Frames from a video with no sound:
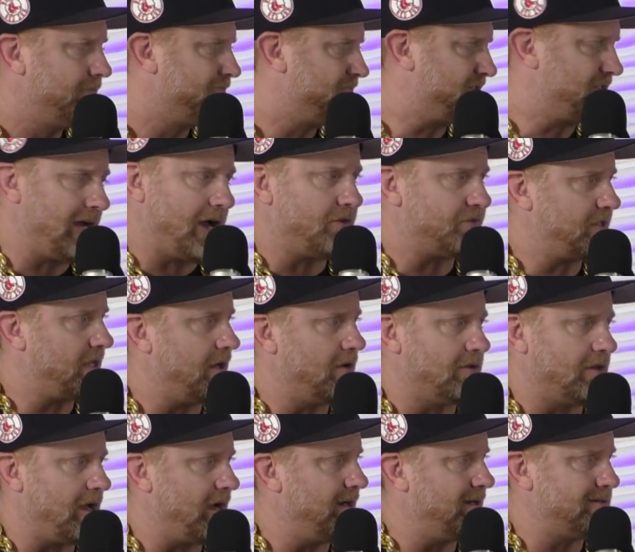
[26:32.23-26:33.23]
South
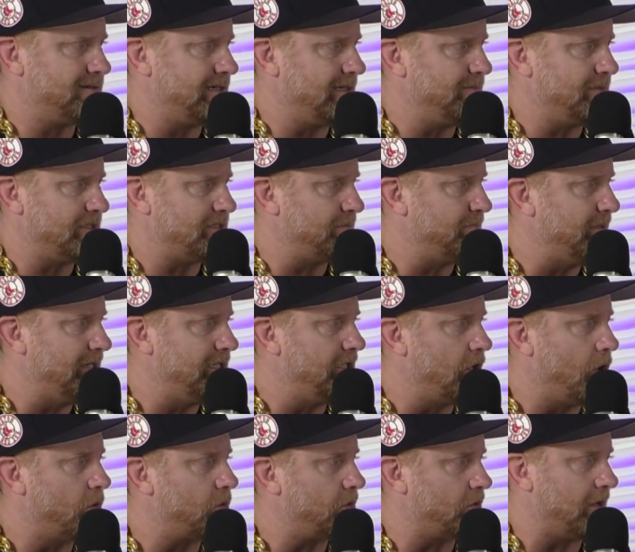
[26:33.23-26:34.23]
Carolina team that's
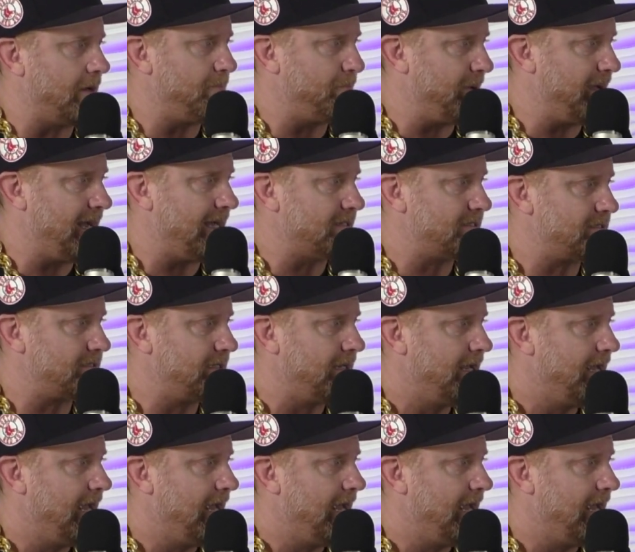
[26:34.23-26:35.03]
mediocre at best.